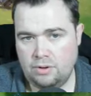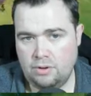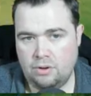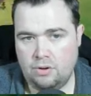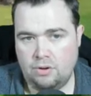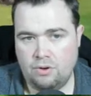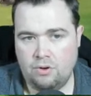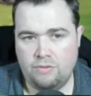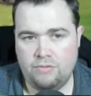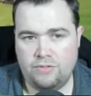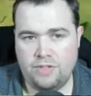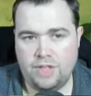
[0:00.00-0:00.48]

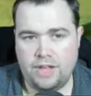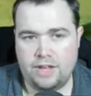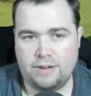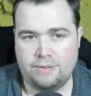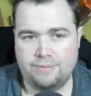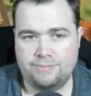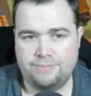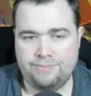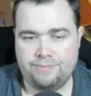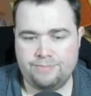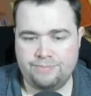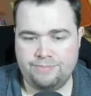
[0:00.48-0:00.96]
of that.
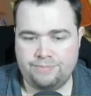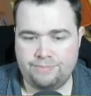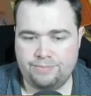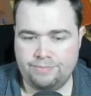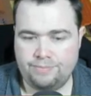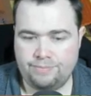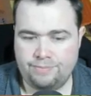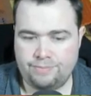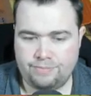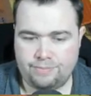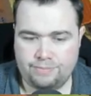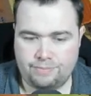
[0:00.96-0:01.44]

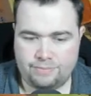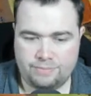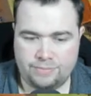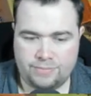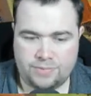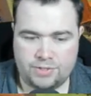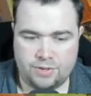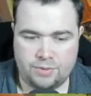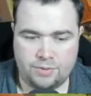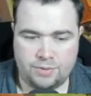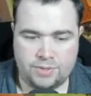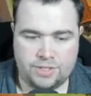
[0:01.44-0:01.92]

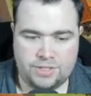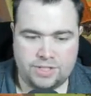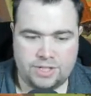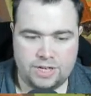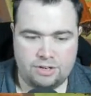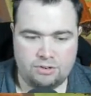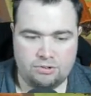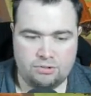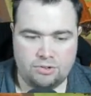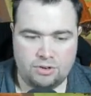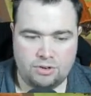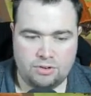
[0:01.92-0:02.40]
So it's
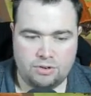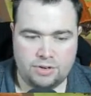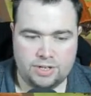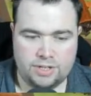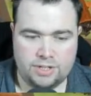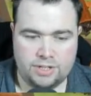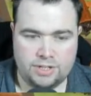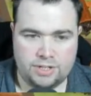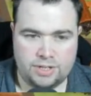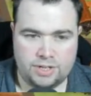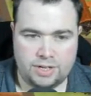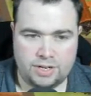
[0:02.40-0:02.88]

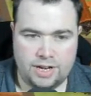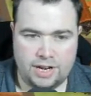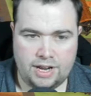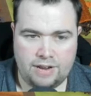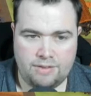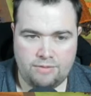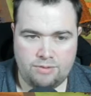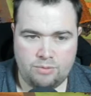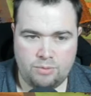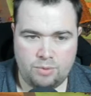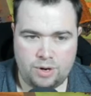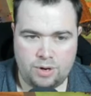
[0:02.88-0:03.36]
centralized to
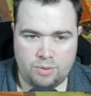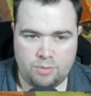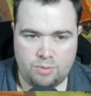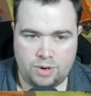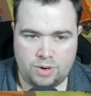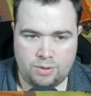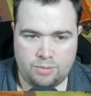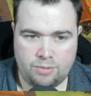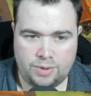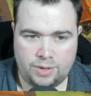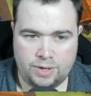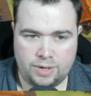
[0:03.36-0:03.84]
everywhere
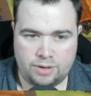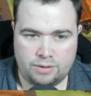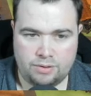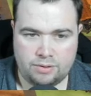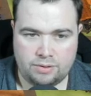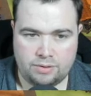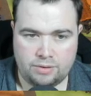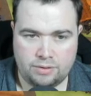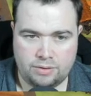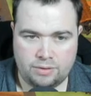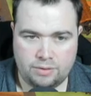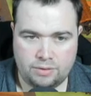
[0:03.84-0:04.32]
where we are.
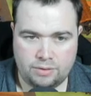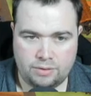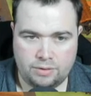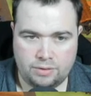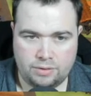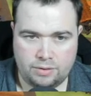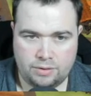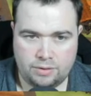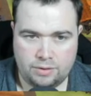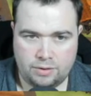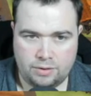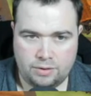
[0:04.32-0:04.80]

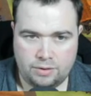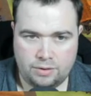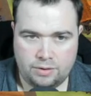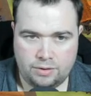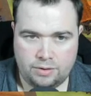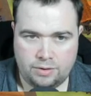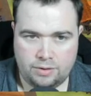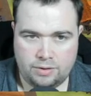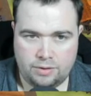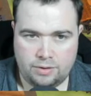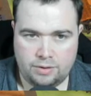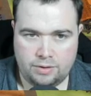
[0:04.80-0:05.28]

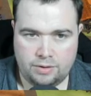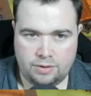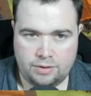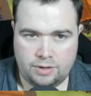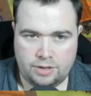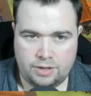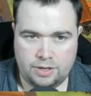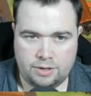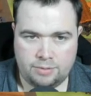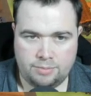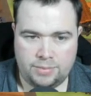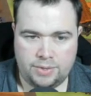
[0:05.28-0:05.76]
And
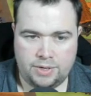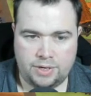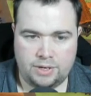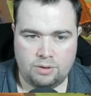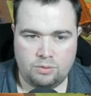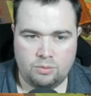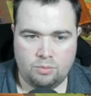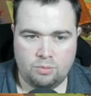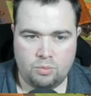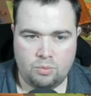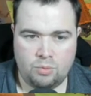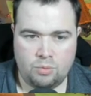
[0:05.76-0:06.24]
that can be a
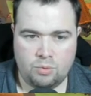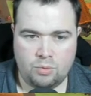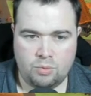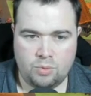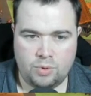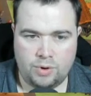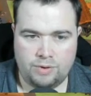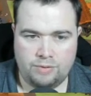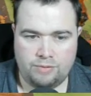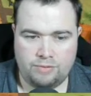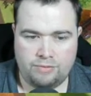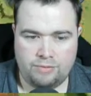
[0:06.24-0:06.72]
little
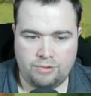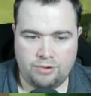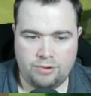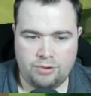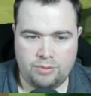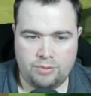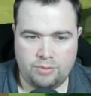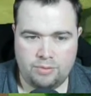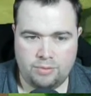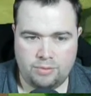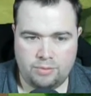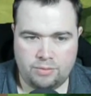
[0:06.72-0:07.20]
walkway
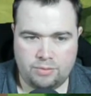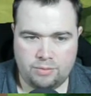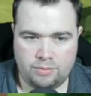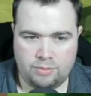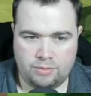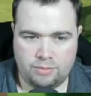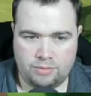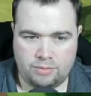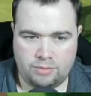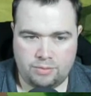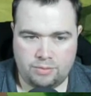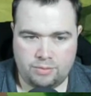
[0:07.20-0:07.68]
through
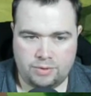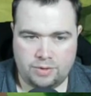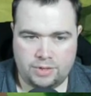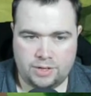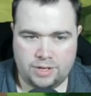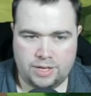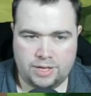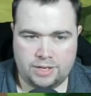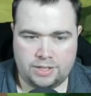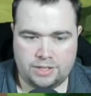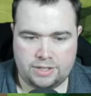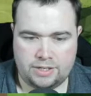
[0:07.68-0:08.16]
to
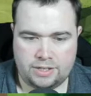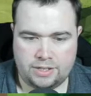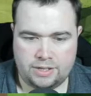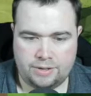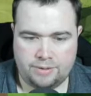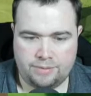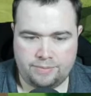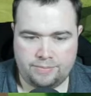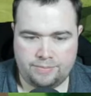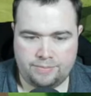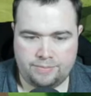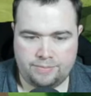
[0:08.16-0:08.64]
get to that.
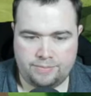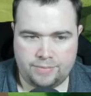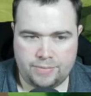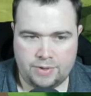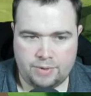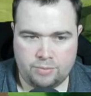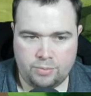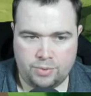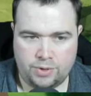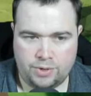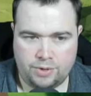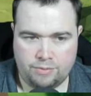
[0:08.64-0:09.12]

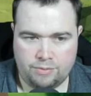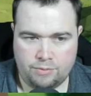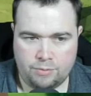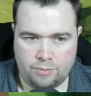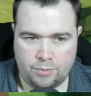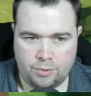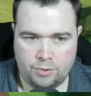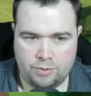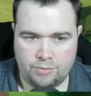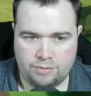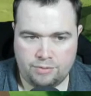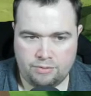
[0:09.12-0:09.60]
And we can
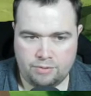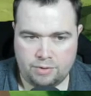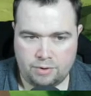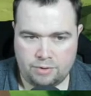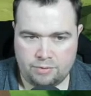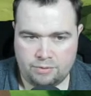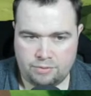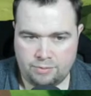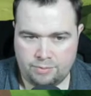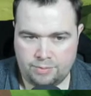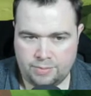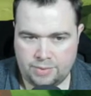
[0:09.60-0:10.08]
remove the road
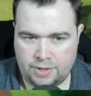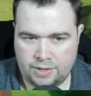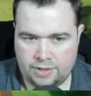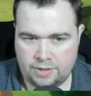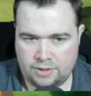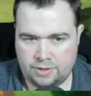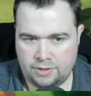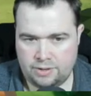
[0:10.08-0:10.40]
from that.